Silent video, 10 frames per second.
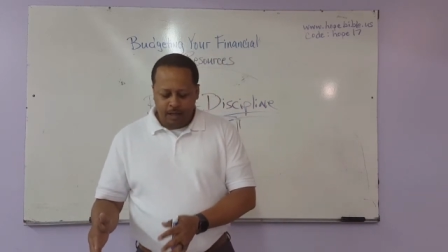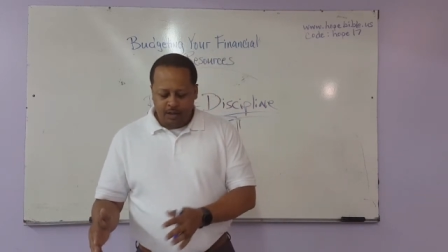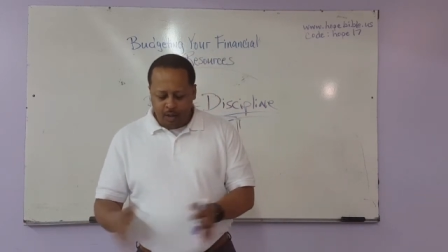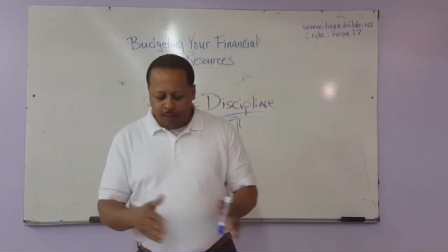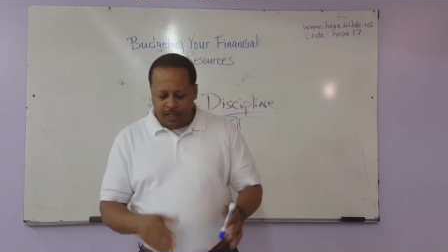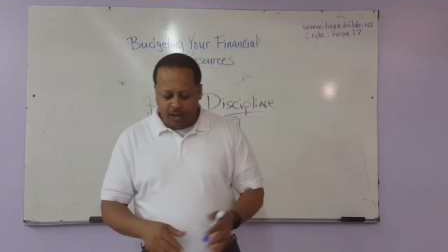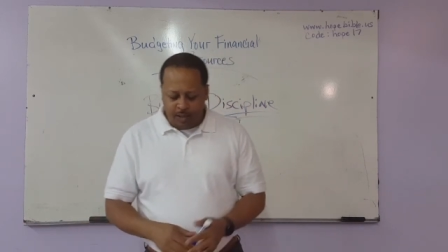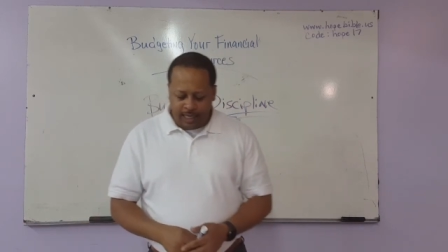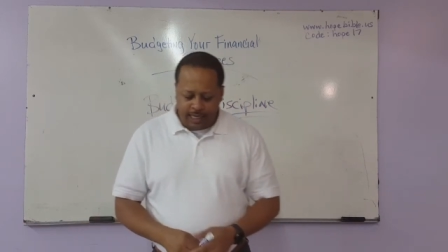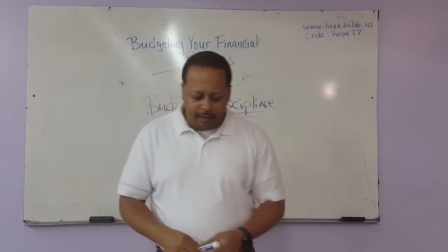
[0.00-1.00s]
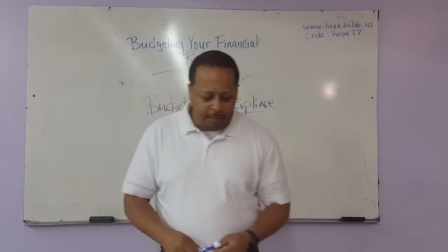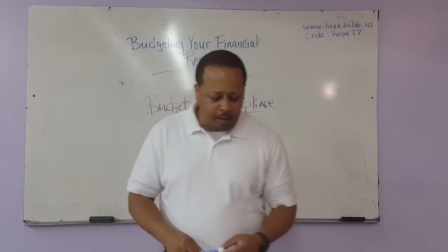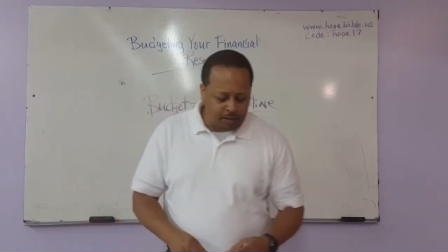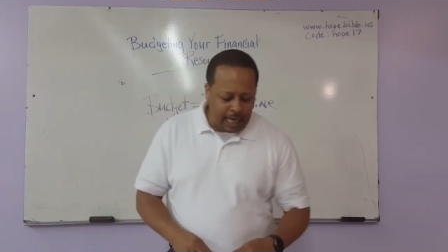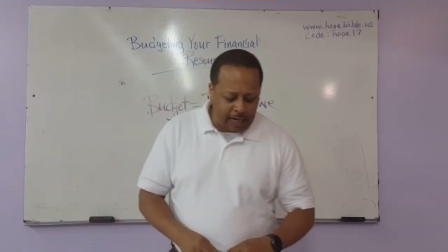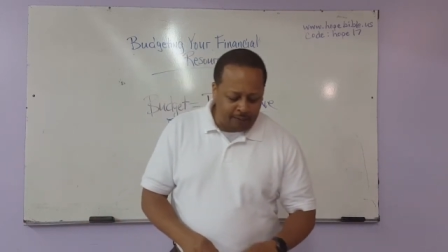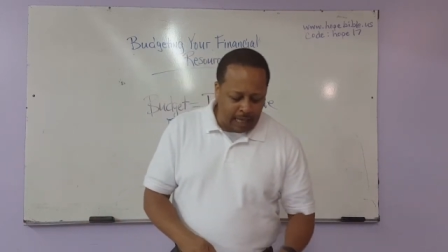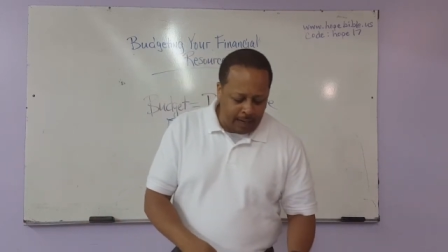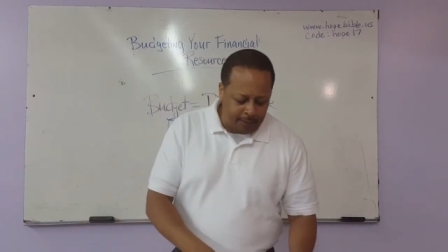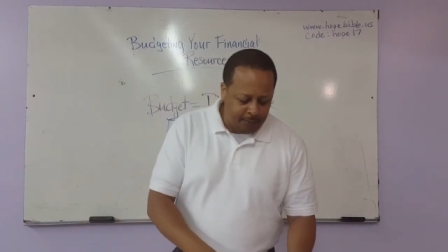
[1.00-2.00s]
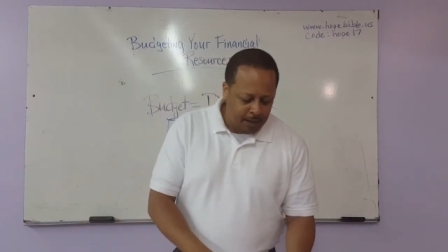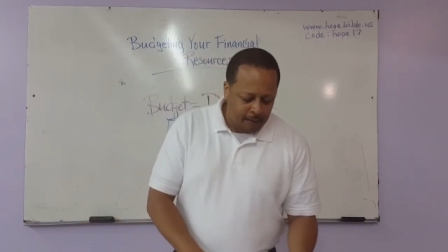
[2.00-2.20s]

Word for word: so that you can get the most out of life.